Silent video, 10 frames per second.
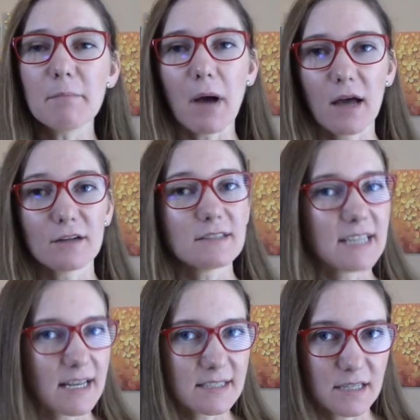model
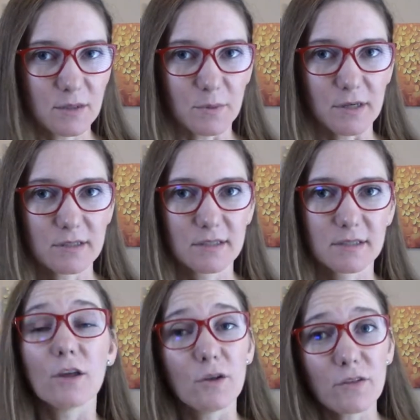testing the
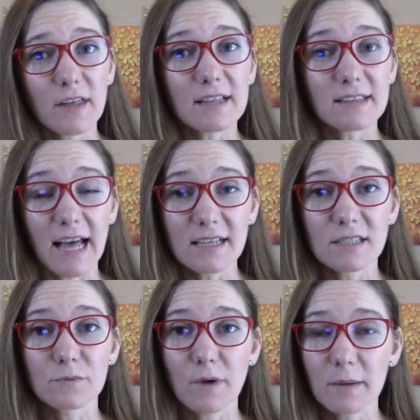words. You think
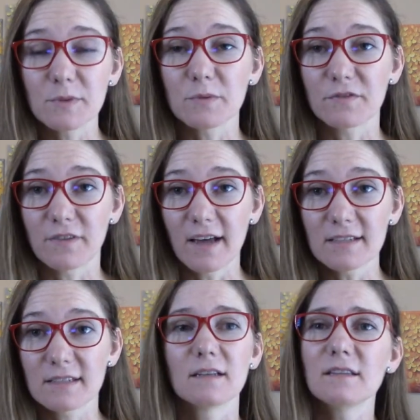less rhymes with
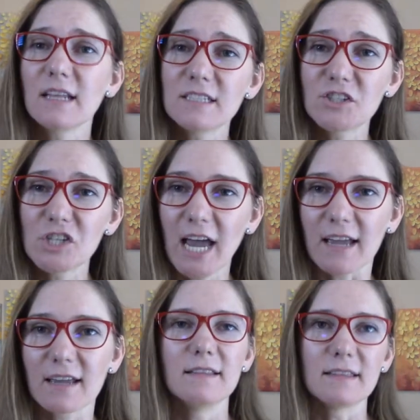fuss? Let's
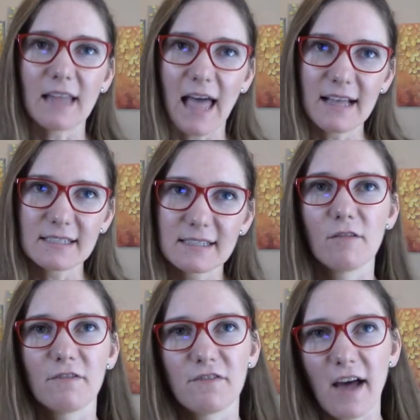check. Less,
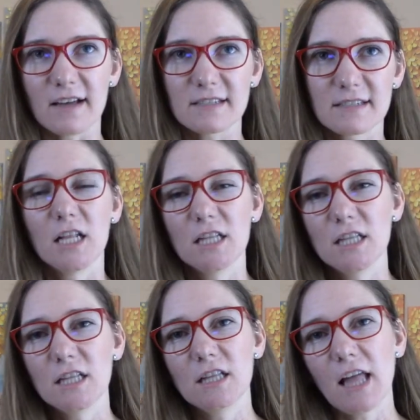fuss.
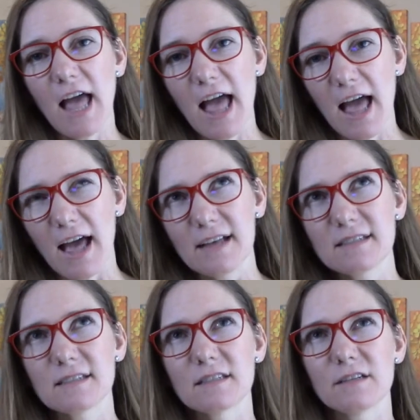
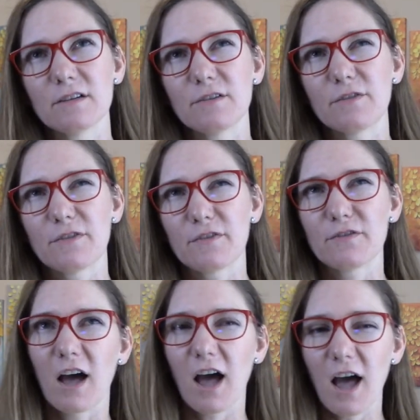L-S,
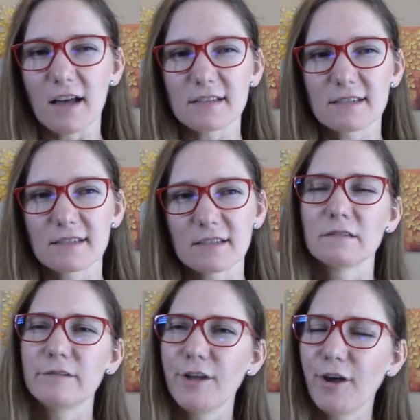us.
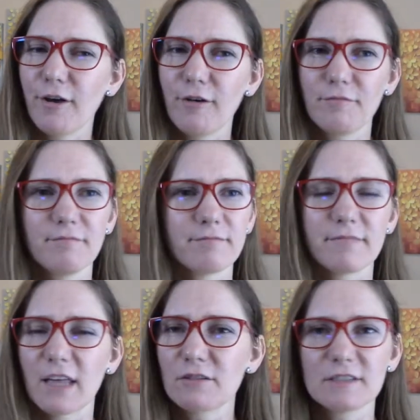No,
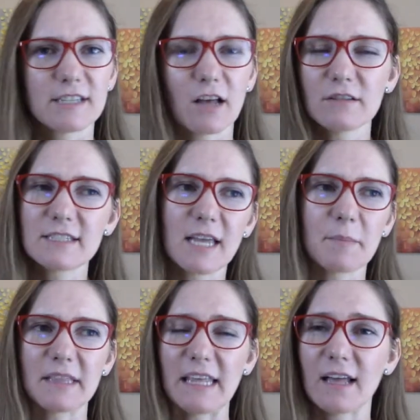they don't sound the same
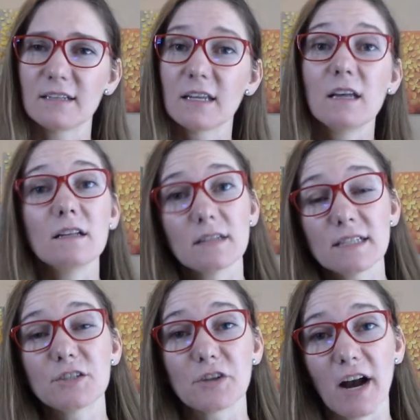at the end.
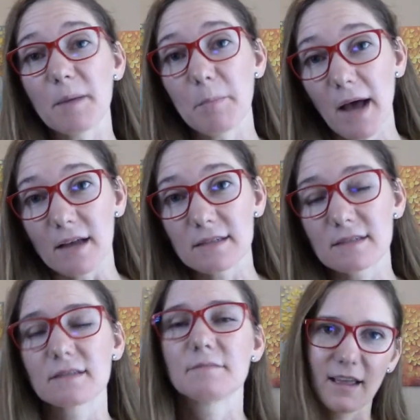Let's try
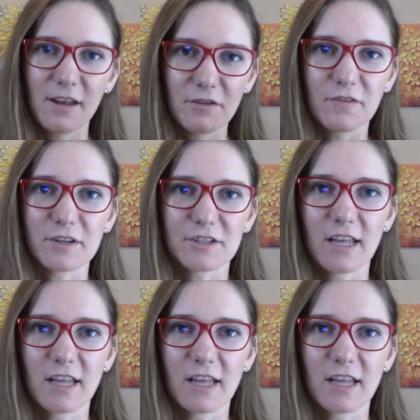bus. And you finish that